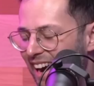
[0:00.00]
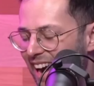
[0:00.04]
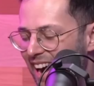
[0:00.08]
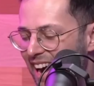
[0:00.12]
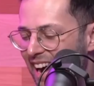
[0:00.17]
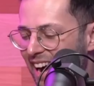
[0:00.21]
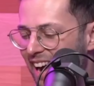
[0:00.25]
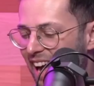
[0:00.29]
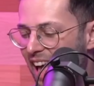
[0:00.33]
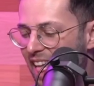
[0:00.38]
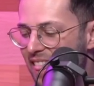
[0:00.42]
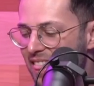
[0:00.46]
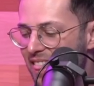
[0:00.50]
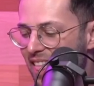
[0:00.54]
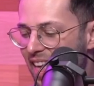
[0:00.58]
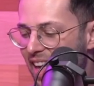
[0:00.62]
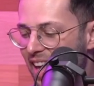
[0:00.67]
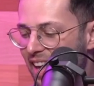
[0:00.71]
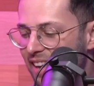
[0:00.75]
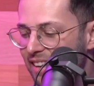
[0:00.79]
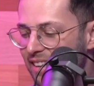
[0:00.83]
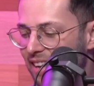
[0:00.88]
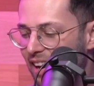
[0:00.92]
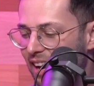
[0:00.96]
And
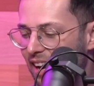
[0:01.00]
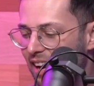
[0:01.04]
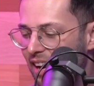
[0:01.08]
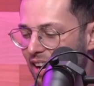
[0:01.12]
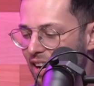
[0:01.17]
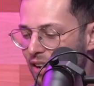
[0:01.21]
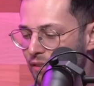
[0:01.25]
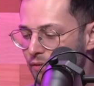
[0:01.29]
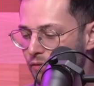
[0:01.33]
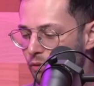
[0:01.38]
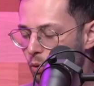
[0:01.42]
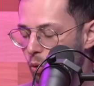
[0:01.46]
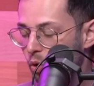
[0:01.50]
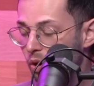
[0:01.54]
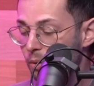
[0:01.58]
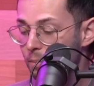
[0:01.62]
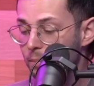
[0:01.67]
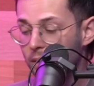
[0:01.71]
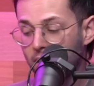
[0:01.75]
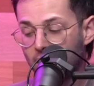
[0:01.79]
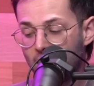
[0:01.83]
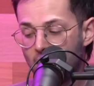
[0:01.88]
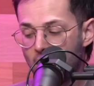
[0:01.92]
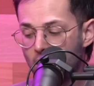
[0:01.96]
then for
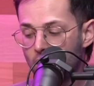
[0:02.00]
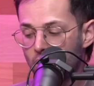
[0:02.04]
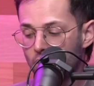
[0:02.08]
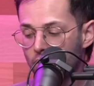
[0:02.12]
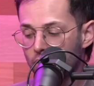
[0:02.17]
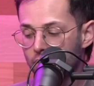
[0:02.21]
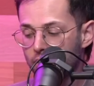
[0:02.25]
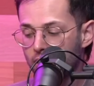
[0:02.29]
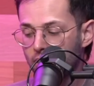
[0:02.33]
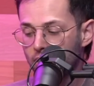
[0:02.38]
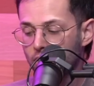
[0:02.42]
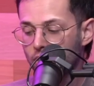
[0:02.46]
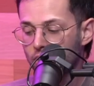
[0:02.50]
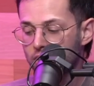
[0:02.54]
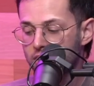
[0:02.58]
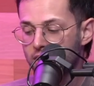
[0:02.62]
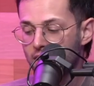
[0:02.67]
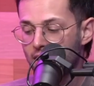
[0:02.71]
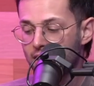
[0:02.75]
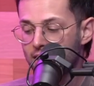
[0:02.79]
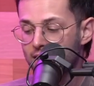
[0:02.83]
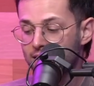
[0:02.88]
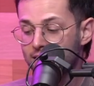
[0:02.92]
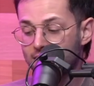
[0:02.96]
Miguel, they looked
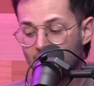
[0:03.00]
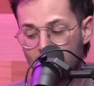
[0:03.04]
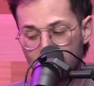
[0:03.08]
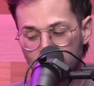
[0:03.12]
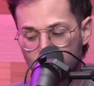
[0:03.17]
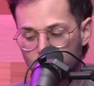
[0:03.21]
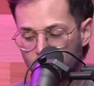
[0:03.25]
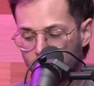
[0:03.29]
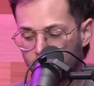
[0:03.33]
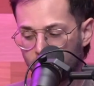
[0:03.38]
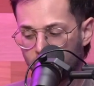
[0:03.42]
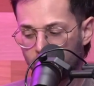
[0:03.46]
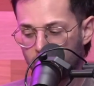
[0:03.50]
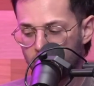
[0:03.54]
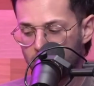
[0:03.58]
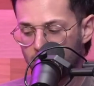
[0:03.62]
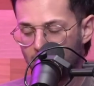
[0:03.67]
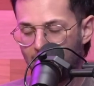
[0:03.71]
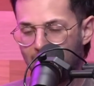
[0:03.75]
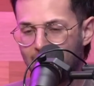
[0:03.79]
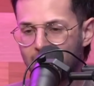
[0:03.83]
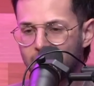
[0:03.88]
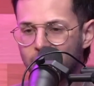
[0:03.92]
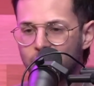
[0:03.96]
at Dennis Leary
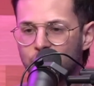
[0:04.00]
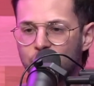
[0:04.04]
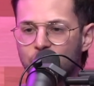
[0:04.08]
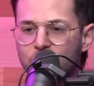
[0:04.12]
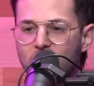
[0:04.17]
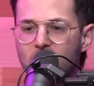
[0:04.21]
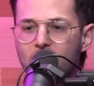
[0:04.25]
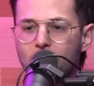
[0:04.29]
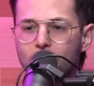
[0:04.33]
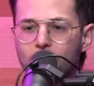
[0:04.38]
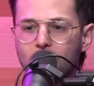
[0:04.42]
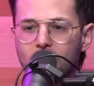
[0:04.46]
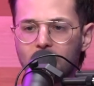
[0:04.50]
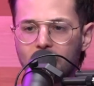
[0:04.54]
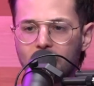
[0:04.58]
and Jim